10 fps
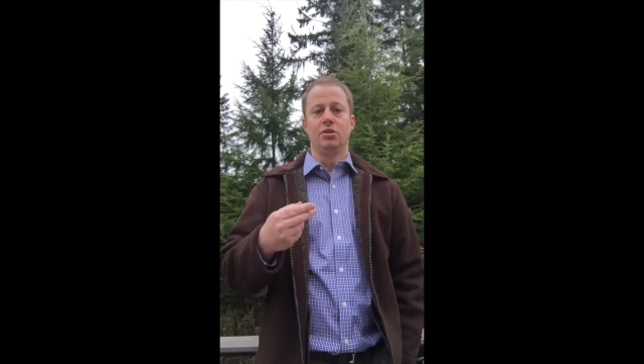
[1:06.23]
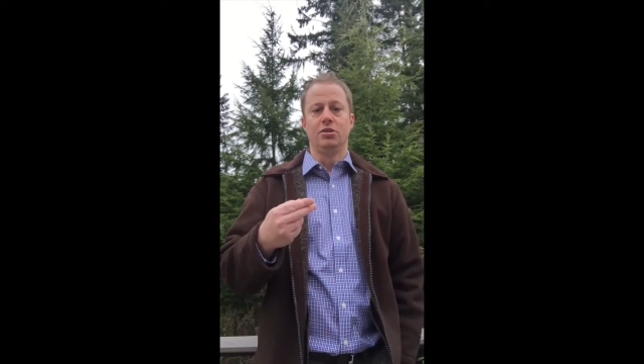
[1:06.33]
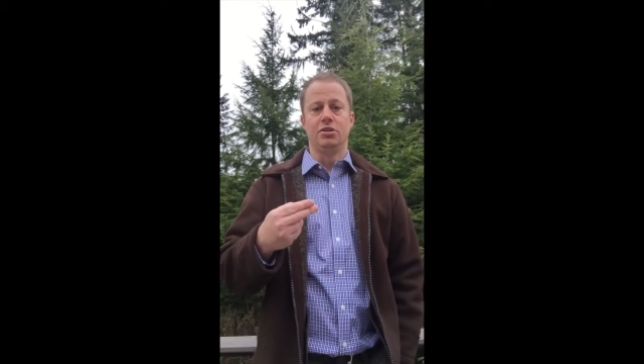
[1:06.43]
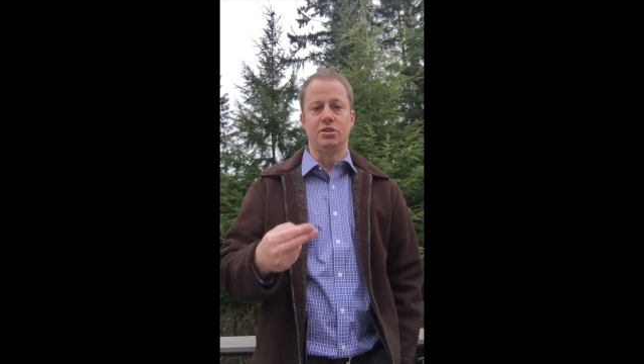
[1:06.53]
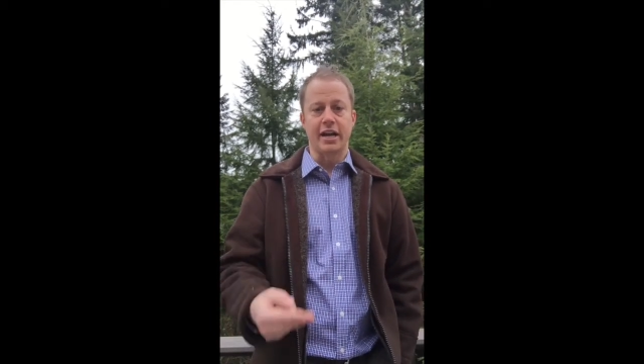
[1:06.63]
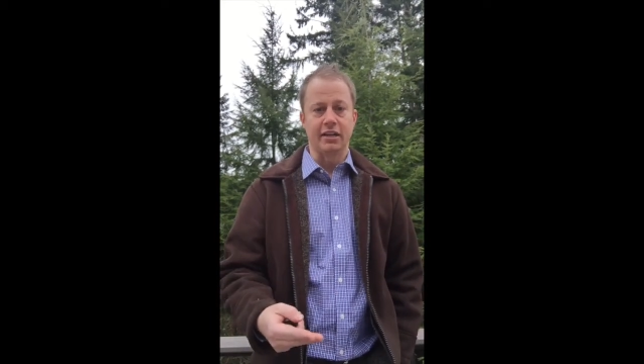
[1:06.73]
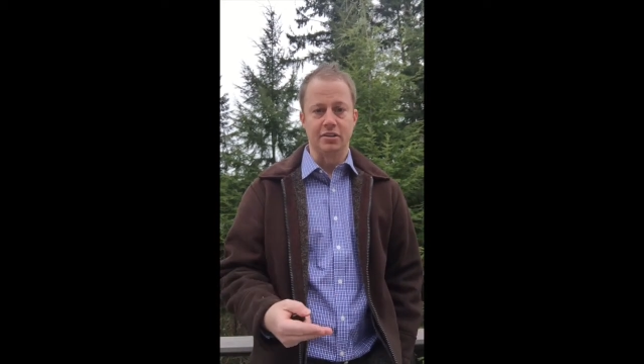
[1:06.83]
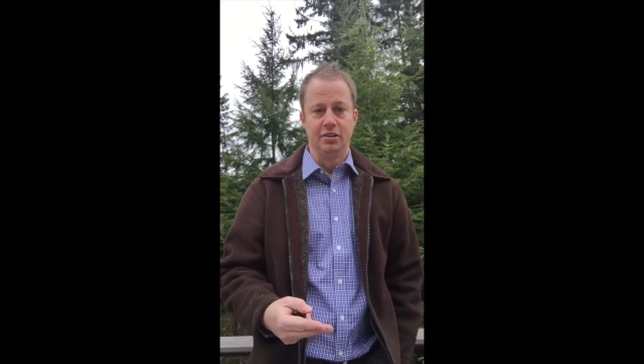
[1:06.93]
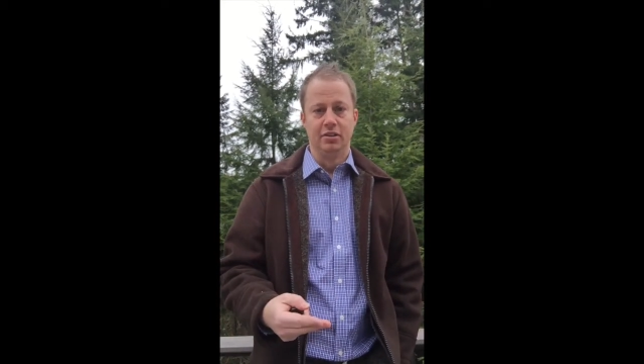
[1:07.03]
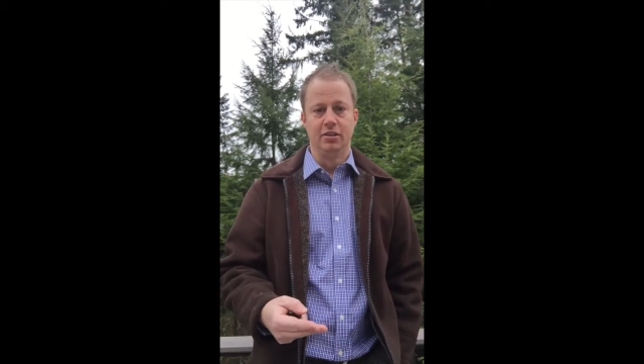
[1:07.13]
Second,
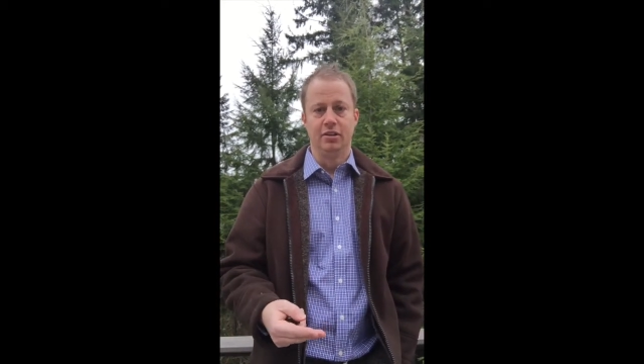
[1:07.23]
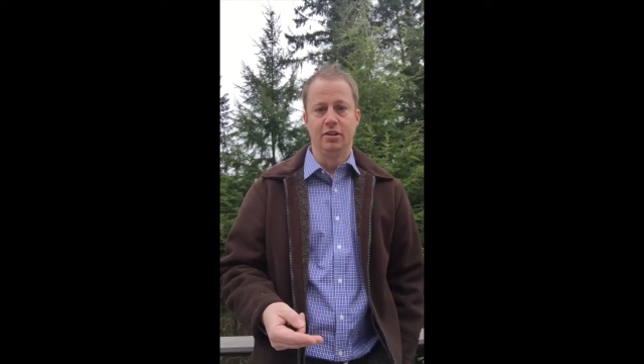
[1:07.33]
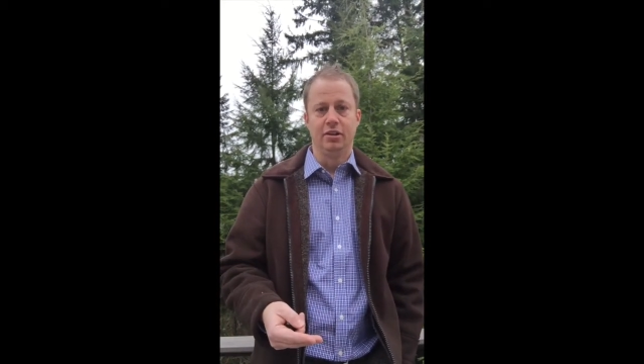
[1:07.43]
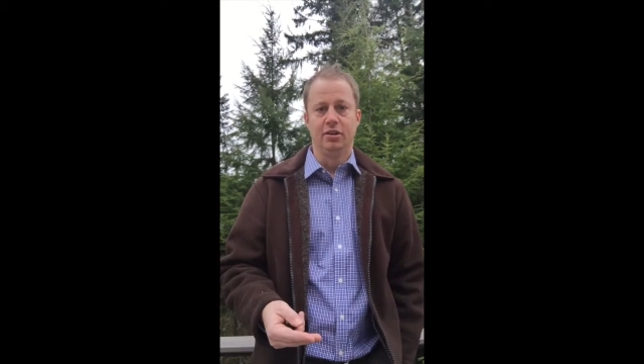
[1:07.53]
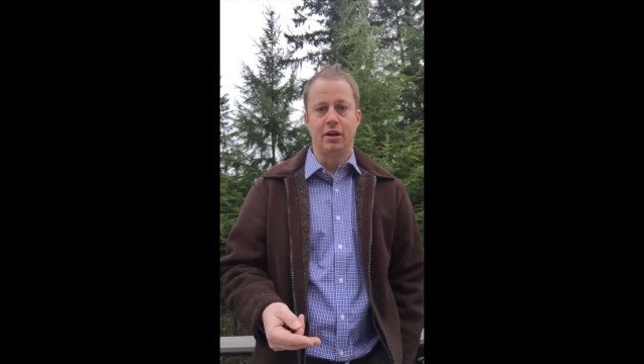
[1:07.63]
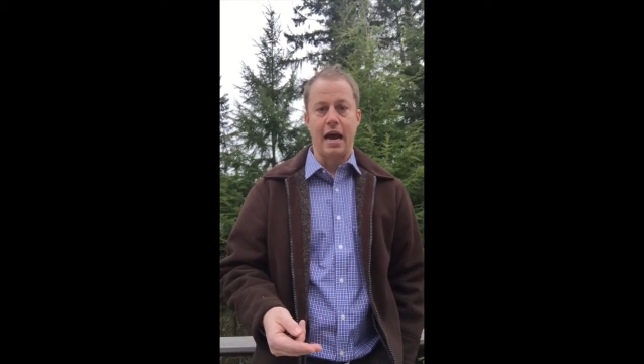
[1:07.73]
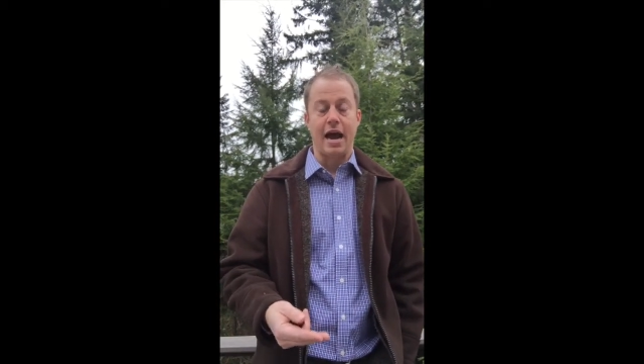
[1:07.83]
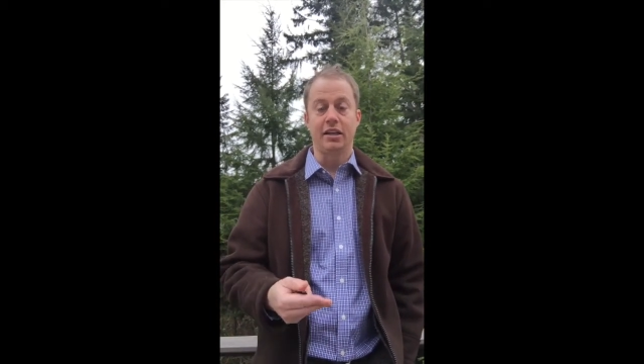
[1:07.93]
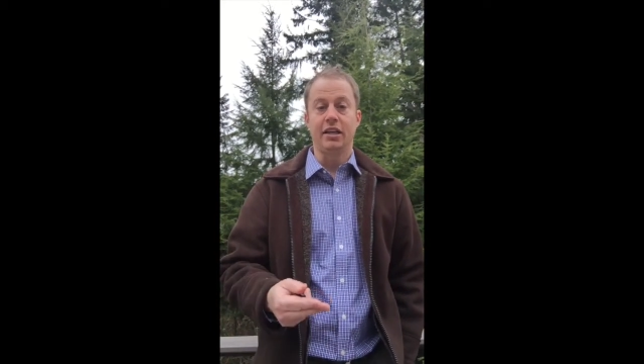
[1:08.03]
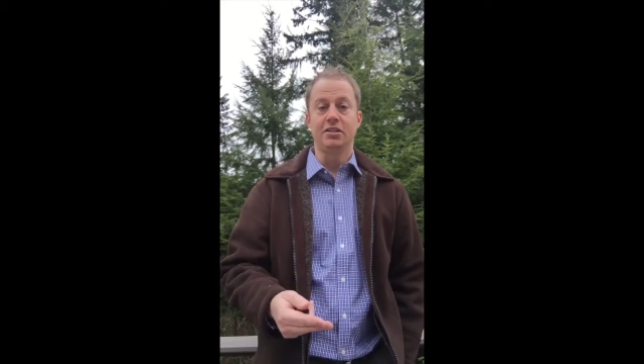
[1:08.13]
how
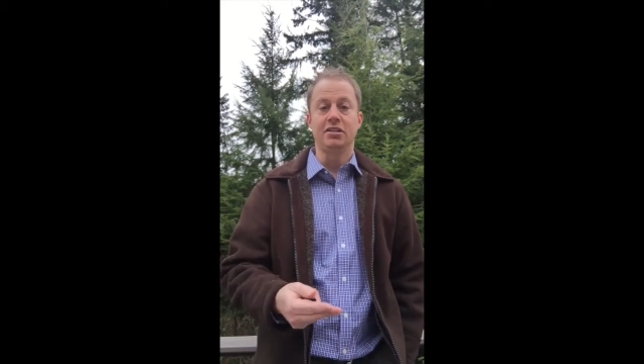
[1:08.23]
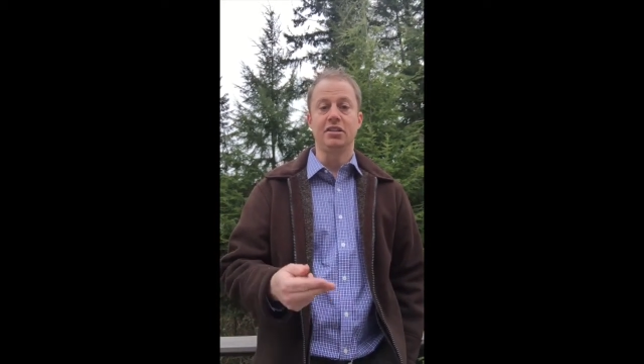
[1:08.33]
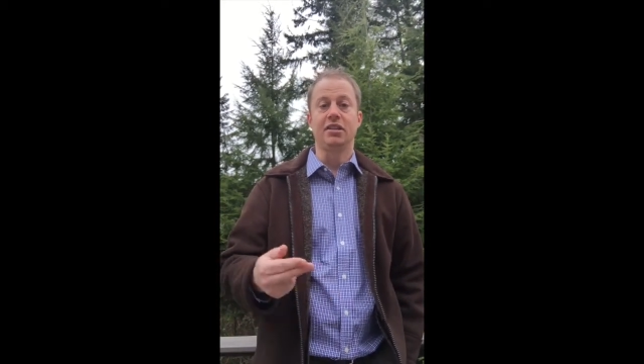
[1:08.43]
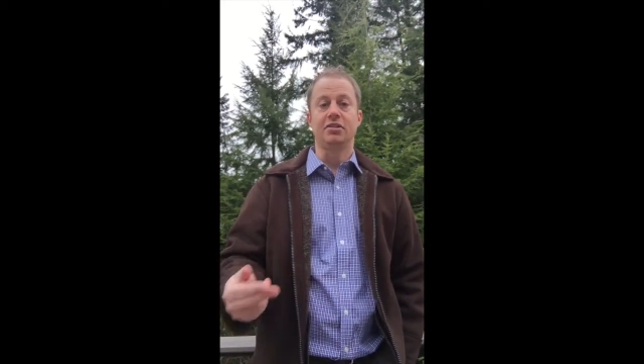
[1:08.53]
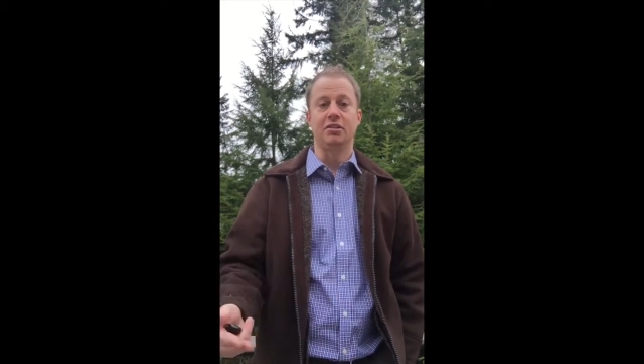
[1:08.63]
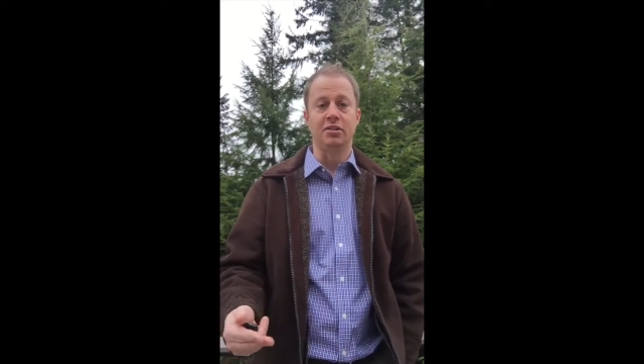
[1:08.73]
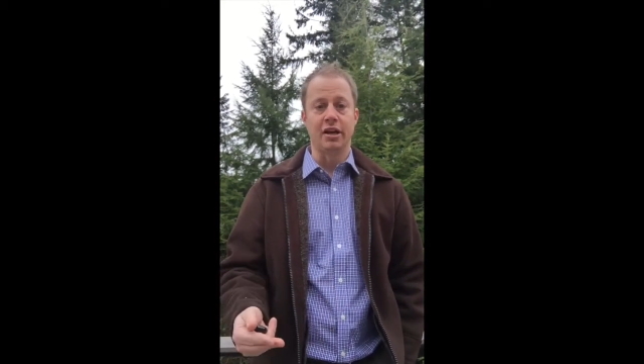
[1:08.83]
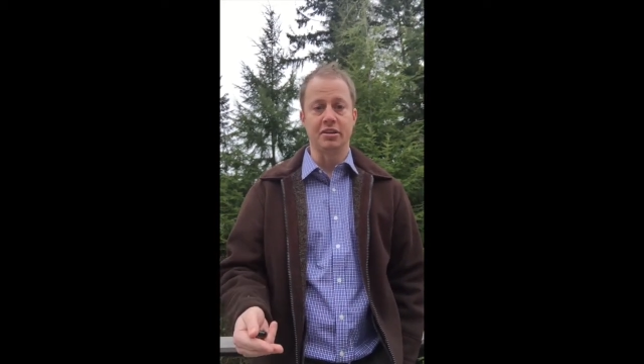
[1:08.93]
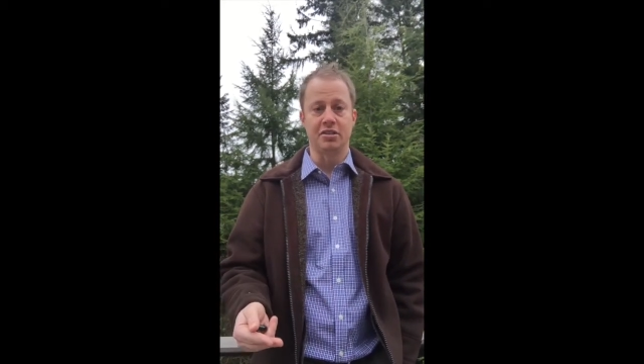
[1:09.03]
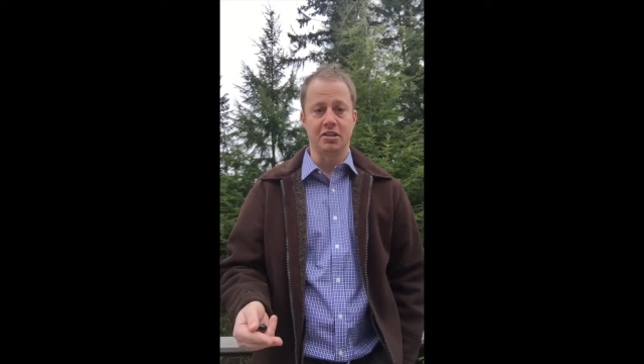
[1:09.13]
do cases get to the
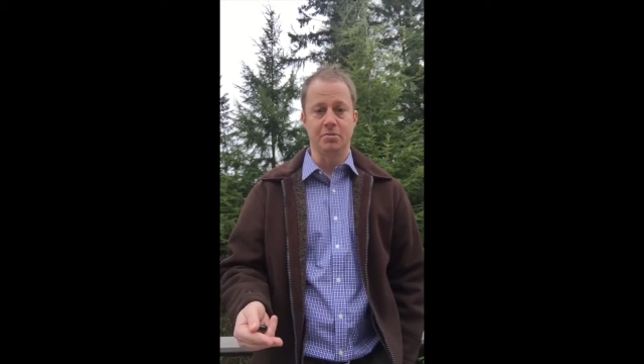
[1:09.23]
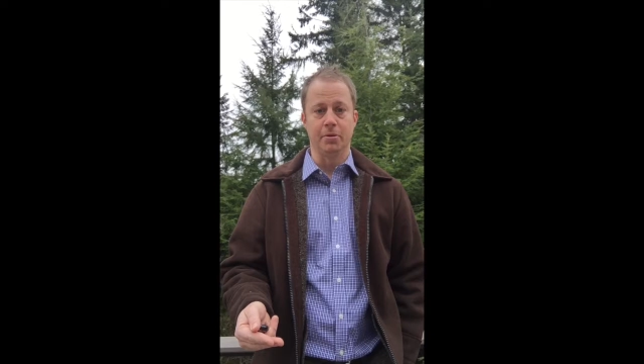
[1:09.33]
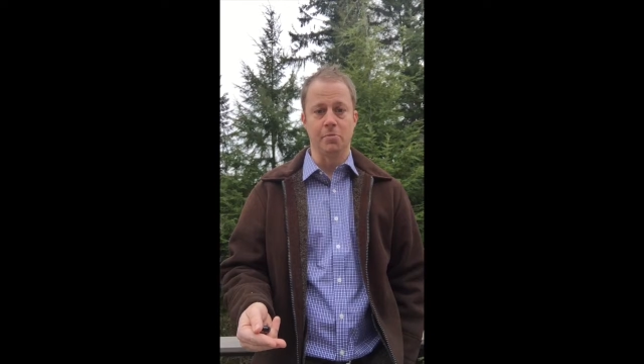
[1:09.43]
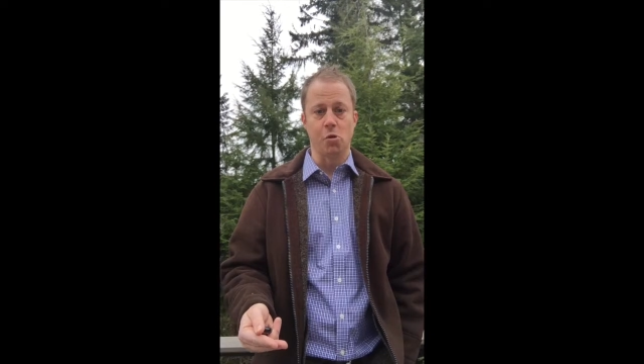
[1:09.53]
United States Supreme